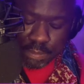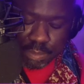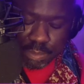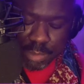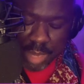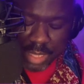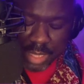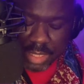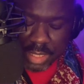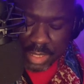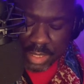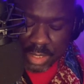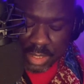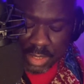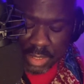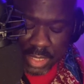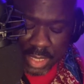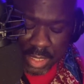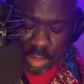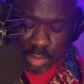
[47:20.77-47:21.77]
By the end of
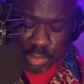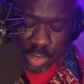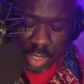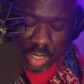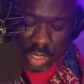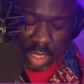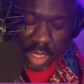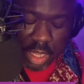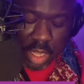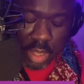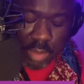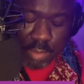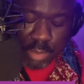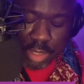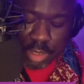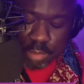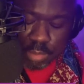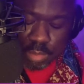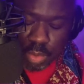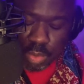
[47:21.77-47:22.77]
the second week,
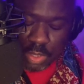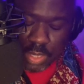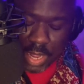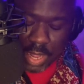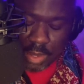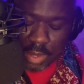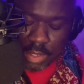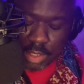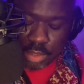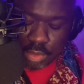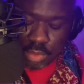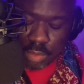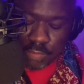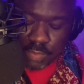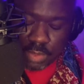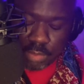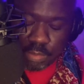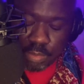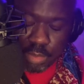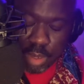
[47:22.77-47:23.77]
mother broke down and drove
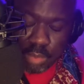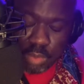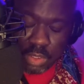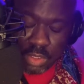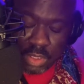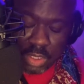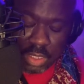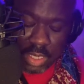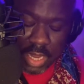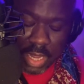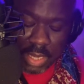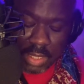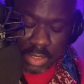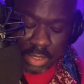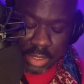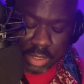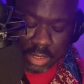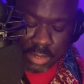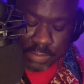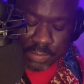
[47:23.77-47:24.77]
us both to the
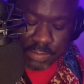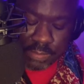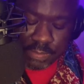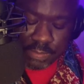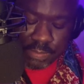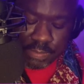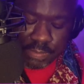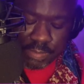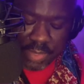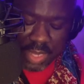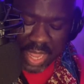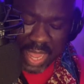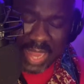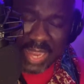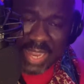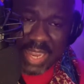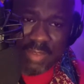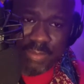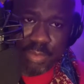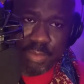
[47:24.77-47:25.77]
doctor.
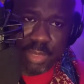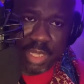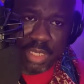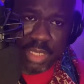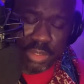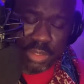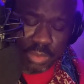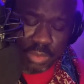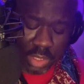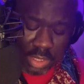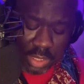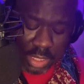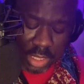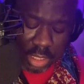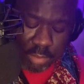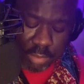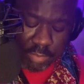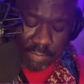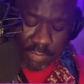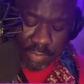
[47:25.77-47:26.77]
I'd never been to a
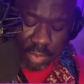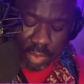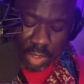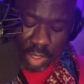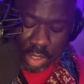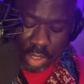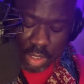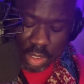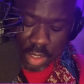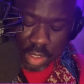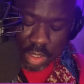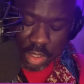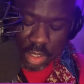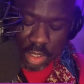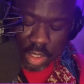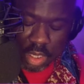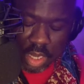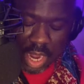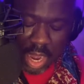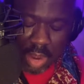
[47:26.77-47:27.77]
clinic before.
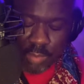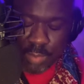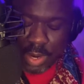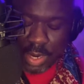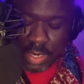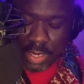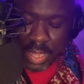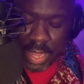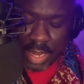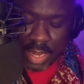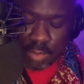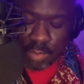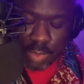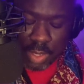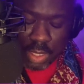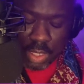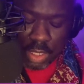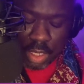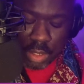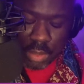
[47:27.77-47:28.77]
I rarely had a
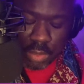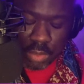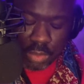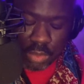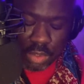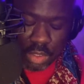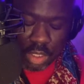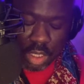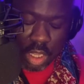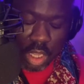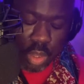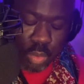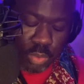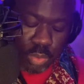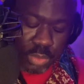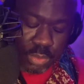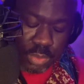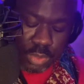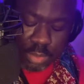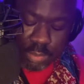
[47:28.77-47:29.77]
runny nose,
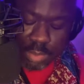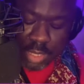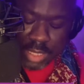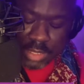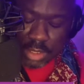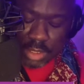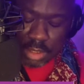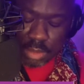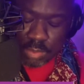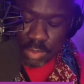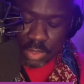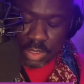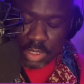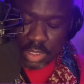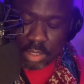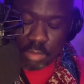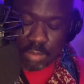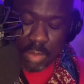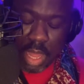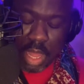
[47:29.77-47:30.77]
which was a blessing to a
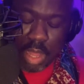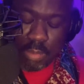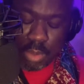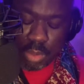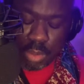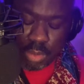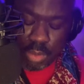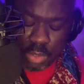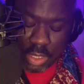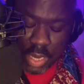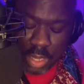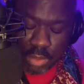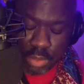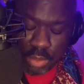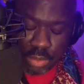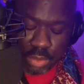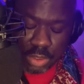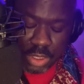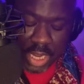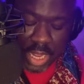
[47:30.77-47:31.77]
single mom holding down
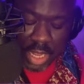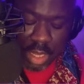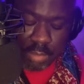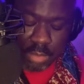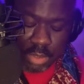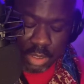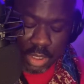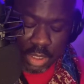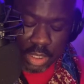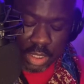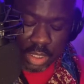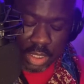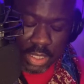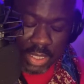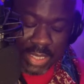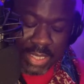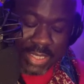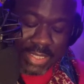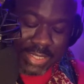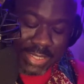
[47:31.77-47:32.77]
two jobs.
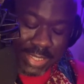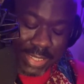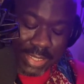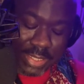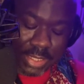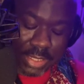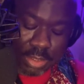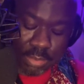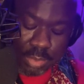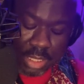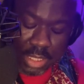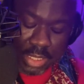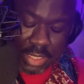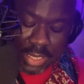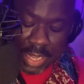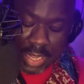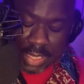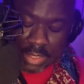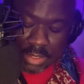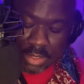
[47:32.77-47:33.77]
Sickness meant
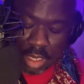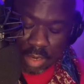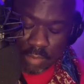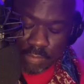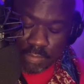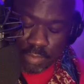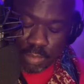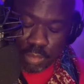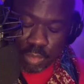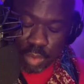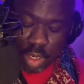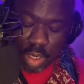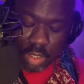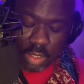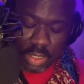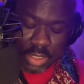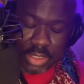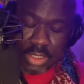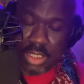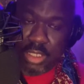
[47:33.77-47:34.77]
days off from
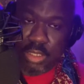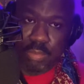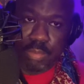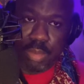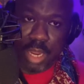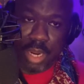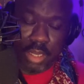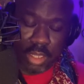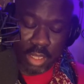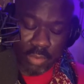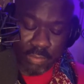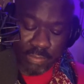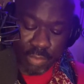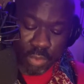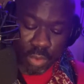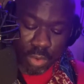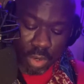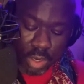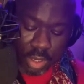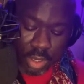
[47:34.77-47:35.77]
work that she could barely
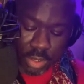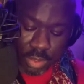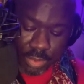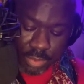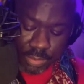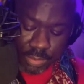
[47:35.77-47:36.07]
afford.